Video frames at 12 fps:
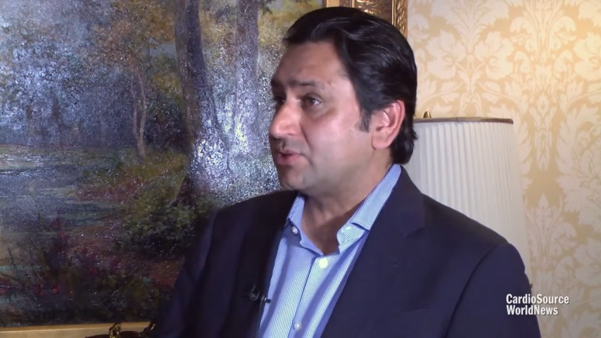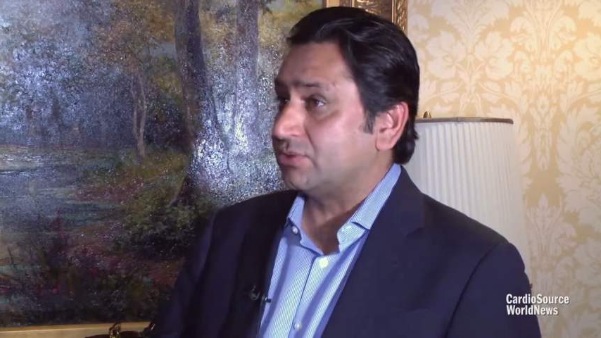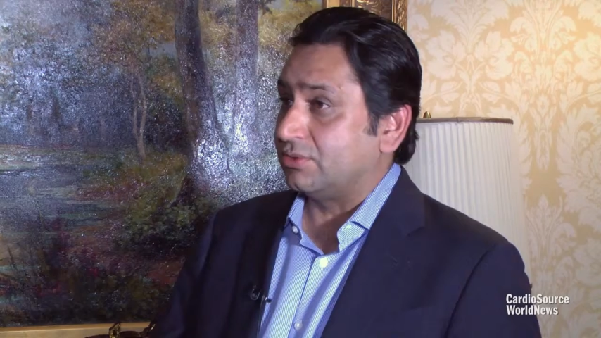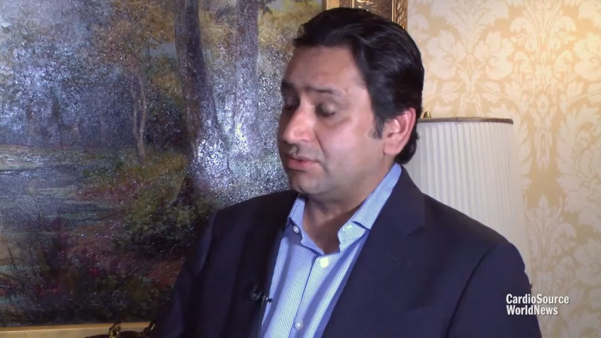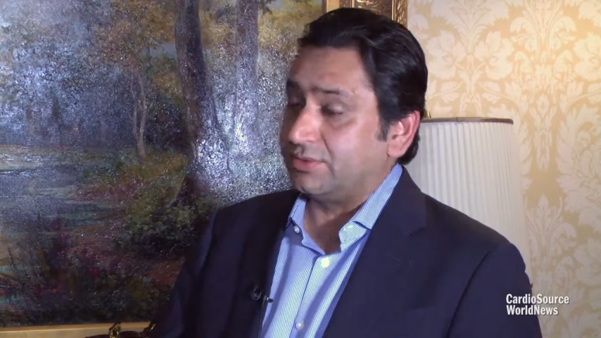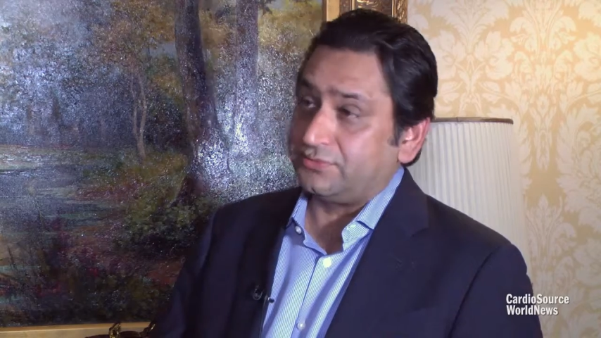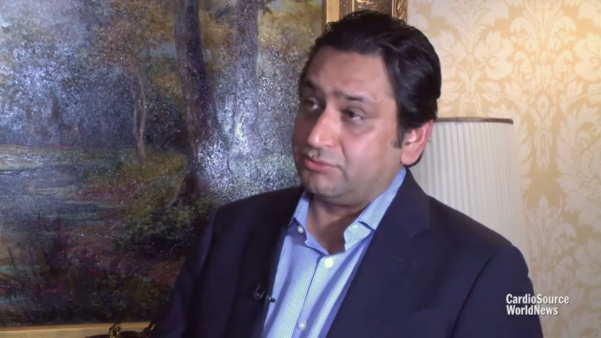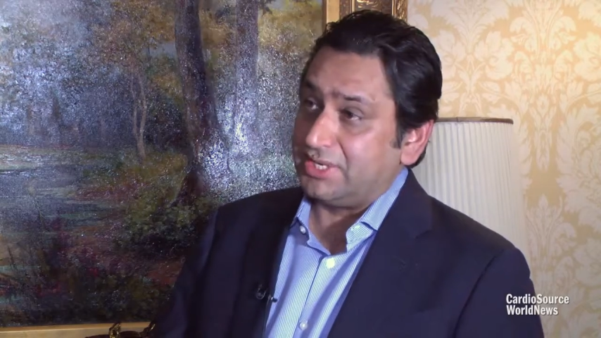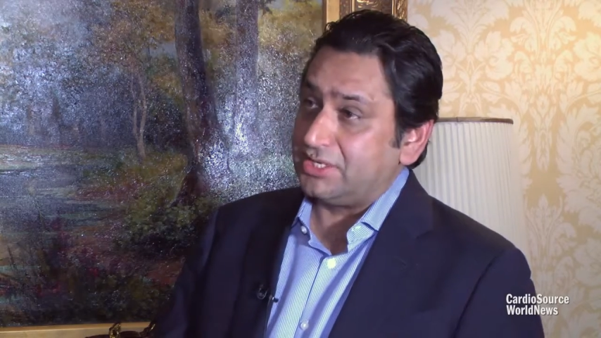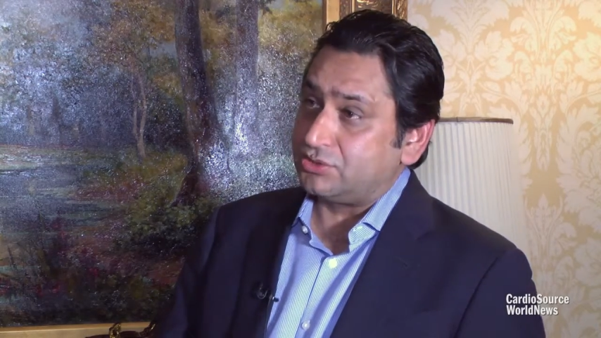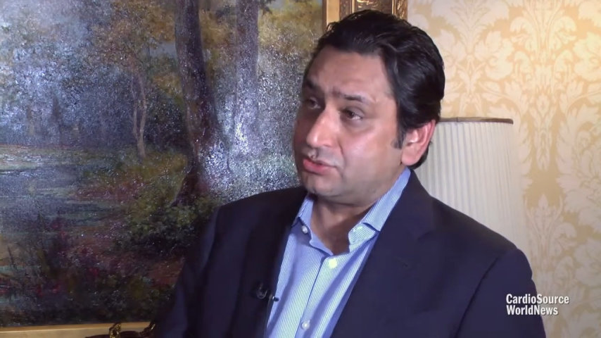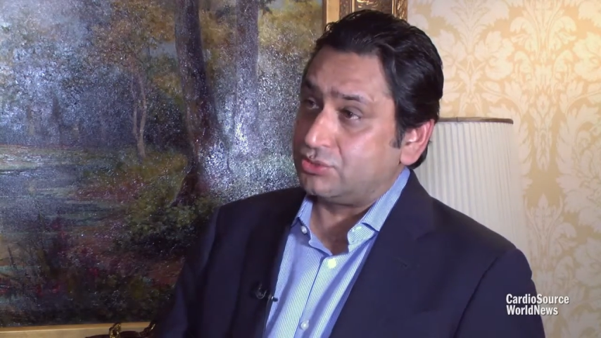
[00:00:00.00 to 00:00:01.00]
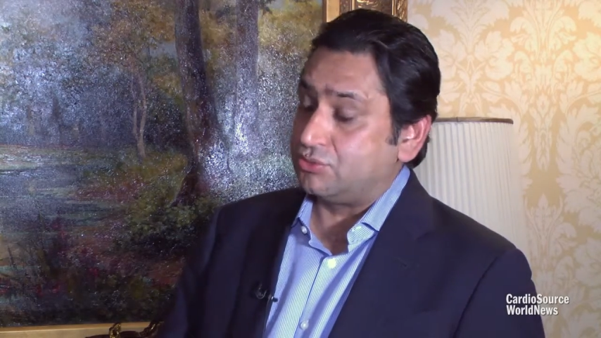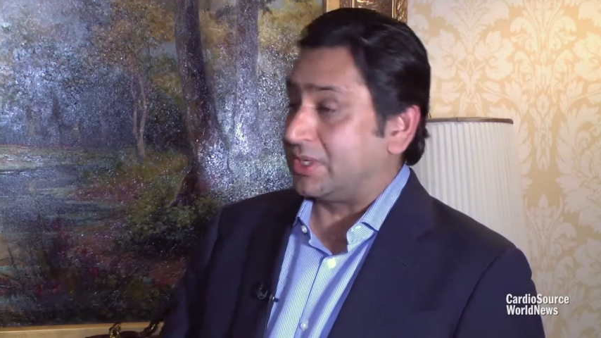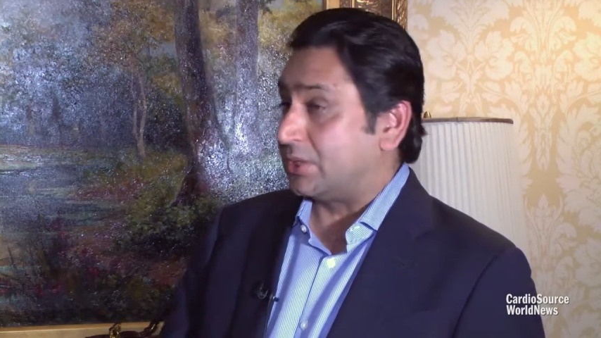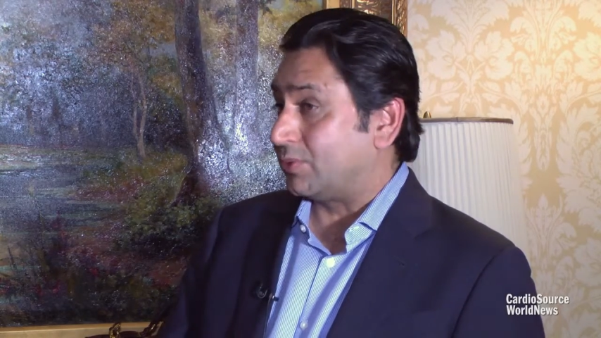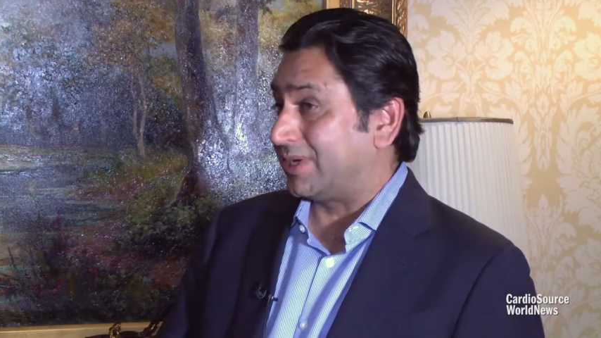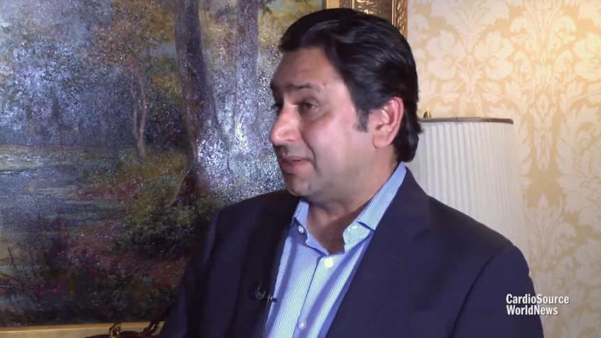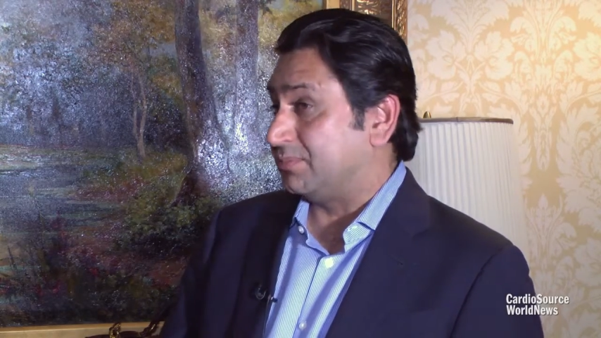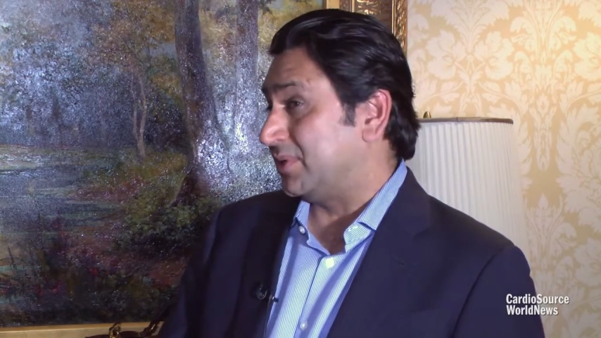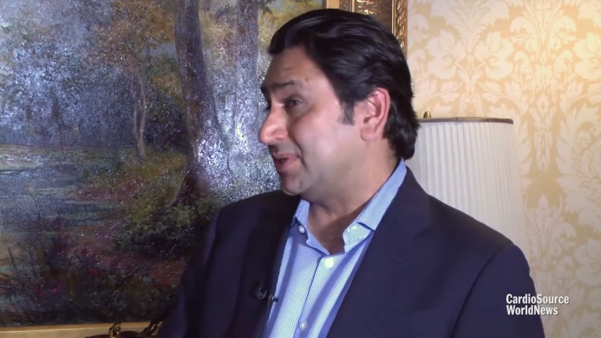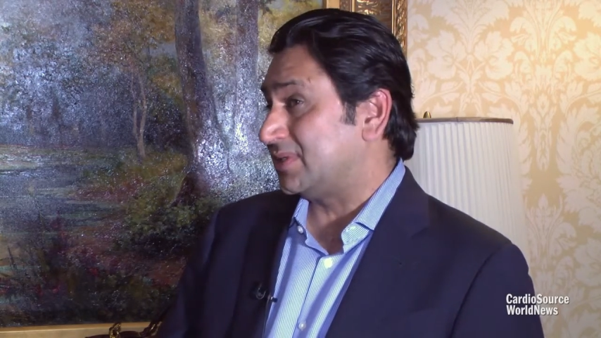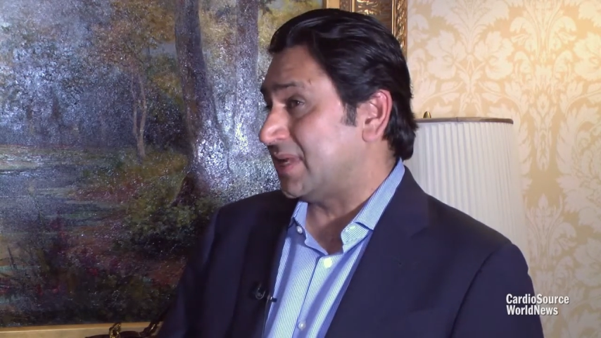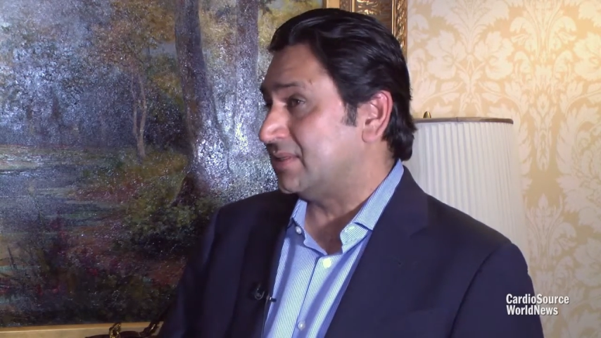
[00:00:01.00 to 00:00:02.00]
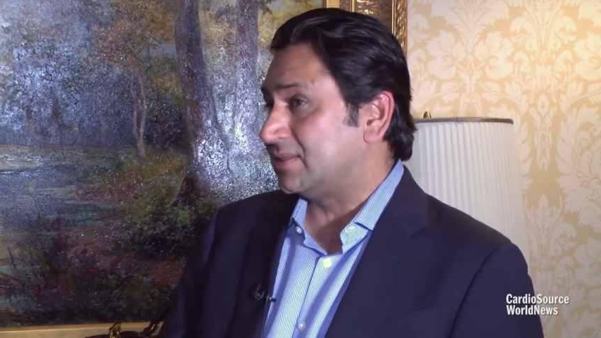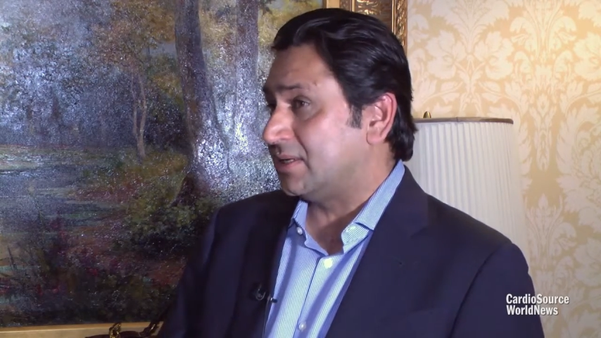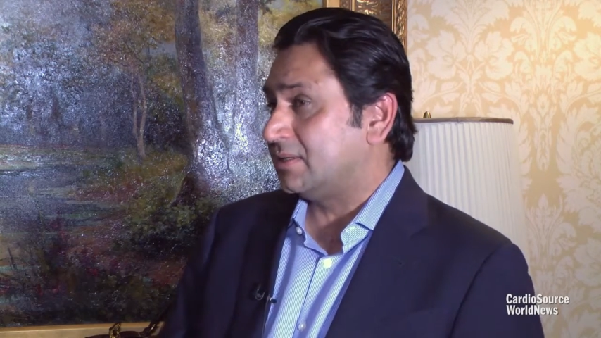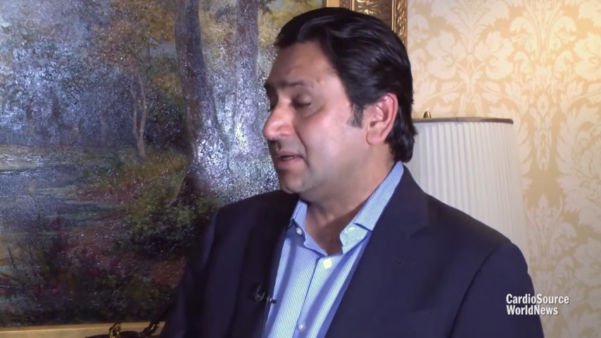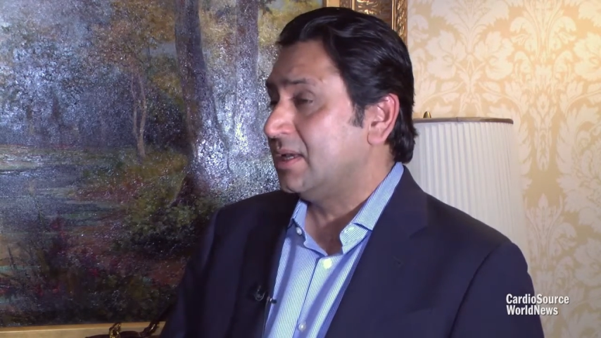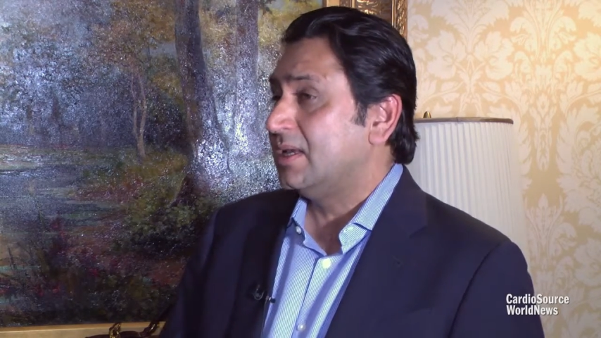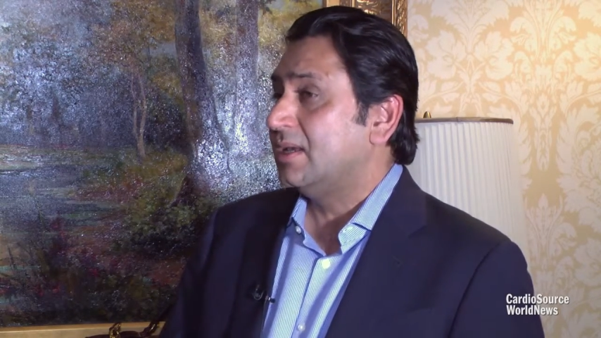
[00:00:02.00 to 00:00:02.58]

So if you need to, you can quickly put a stent in.